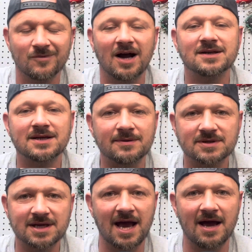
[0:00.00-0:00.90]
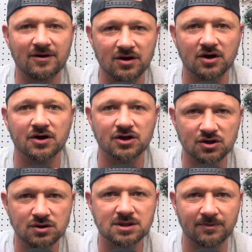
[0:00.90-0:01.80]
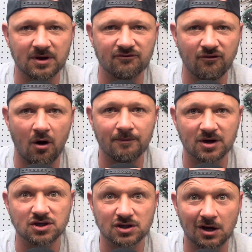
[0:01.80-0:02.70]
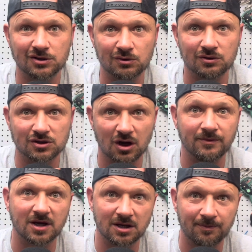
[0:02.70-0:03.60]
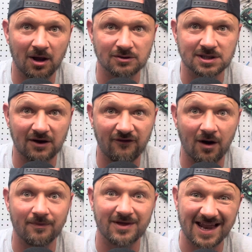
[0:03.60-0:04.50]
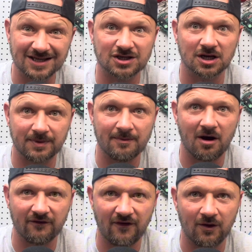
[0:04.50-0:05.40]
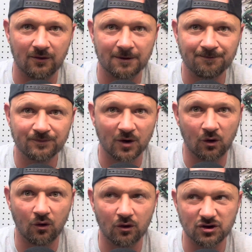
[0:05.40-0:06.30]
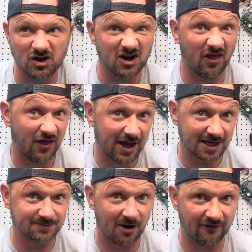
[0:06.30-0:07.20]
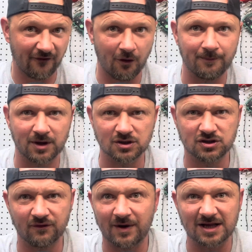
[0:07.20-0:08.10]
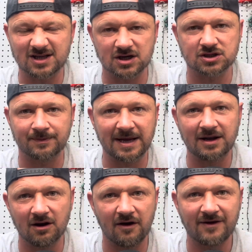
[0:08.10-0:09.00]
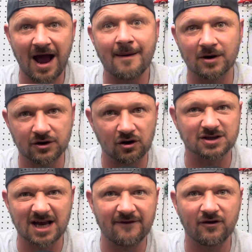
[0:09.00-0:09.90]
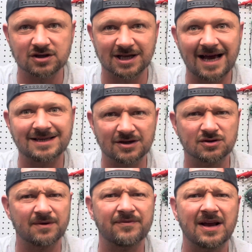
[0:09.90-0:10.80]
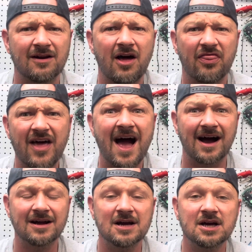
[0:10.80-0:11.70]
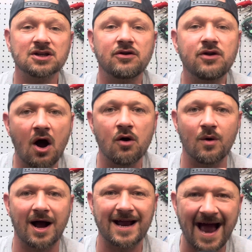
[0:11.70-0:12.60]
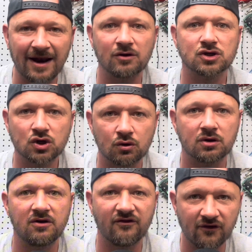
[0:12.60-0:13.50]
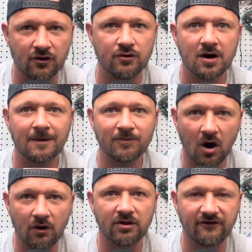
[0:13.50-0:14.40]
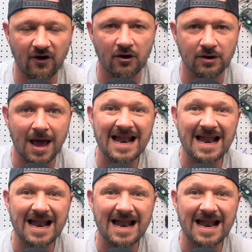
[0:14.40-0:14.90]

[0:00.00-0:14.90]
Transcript: I said, I'm scared that you're going to do something wrong because you don't do it all the time. You're going to blow yourself up. Then it's going to be my fault. Or you're going to think it's my fault because you went and touched a bleeding live cable and not safe isolated or something like that. So no, I cannot talk you through on the phone.